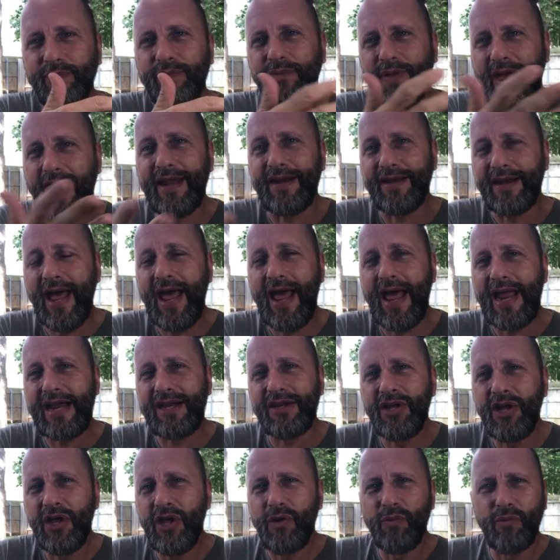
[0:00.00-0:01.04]
at night,
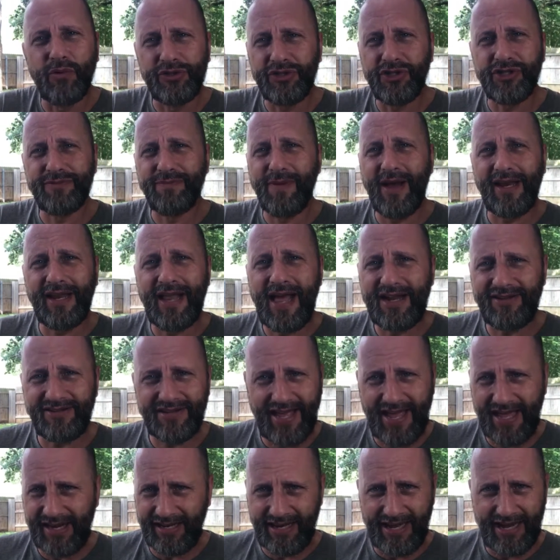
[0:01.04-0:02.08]
were just my lights I
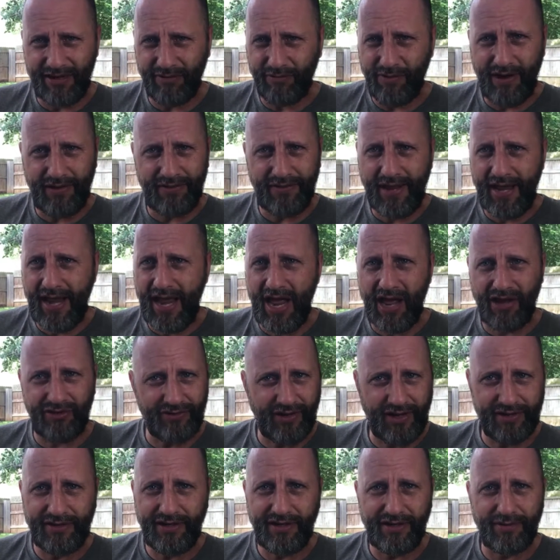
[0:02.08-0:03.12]
had laying around the house.
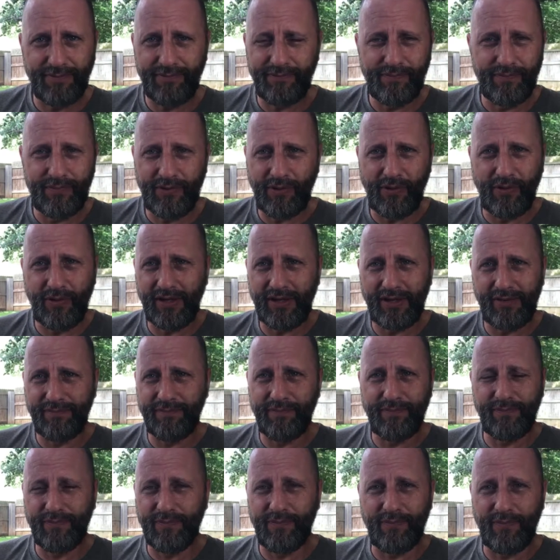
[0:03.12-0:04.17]
I'd get a
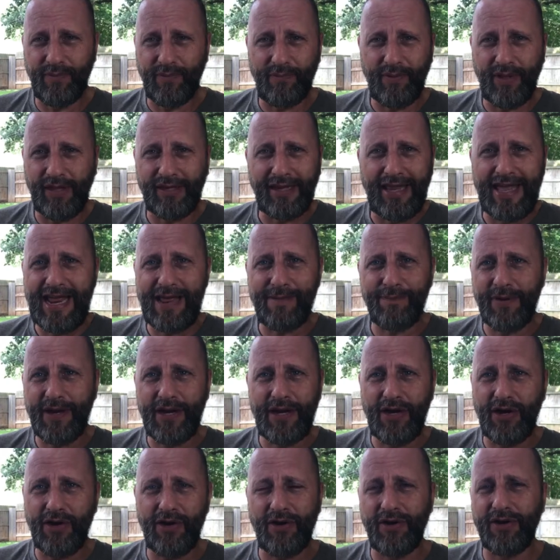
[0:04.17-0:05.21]
lamp
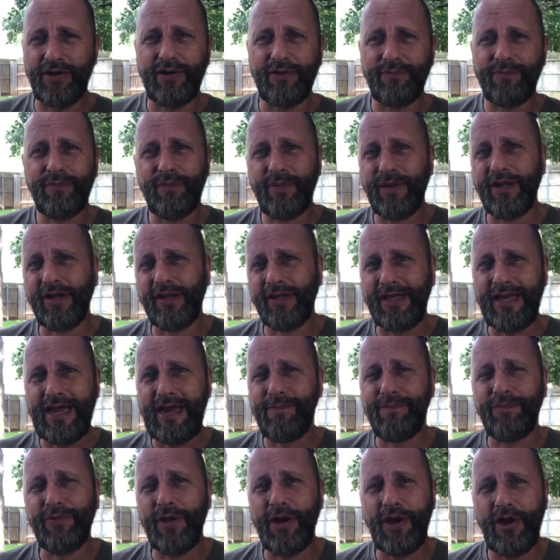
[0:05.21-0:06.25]
here and a
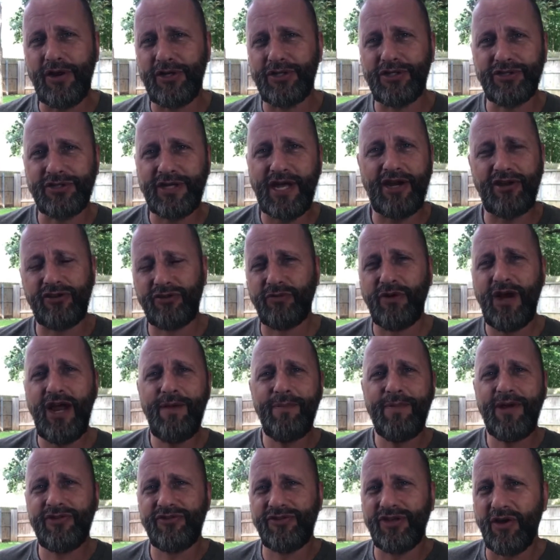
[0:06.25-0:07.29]
lamp there, and just kind of
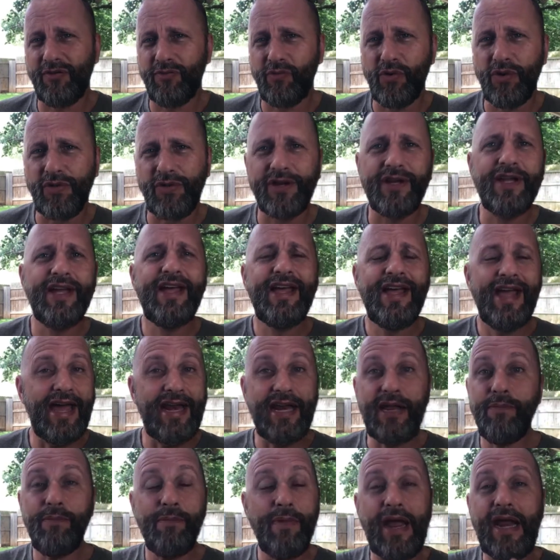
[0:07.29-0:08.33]
surround myself with it,
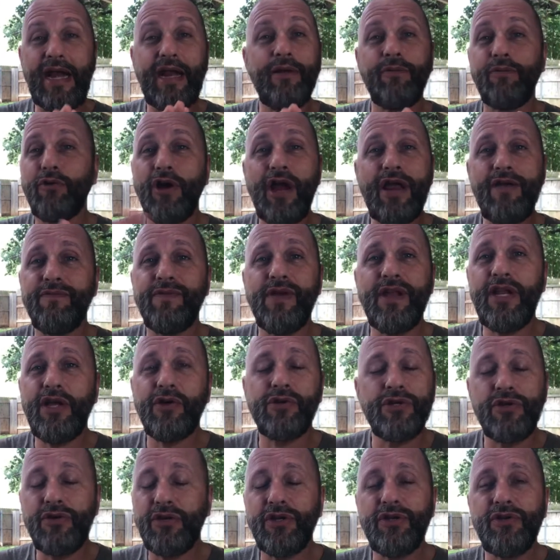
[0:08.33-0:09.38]
and it made a great video.
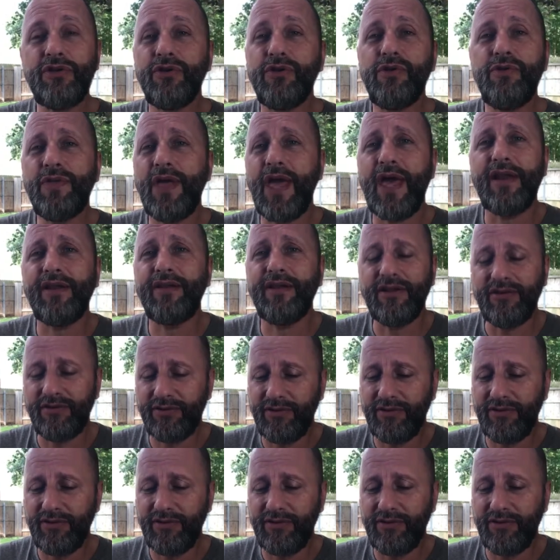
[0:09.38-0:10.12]
You can do that.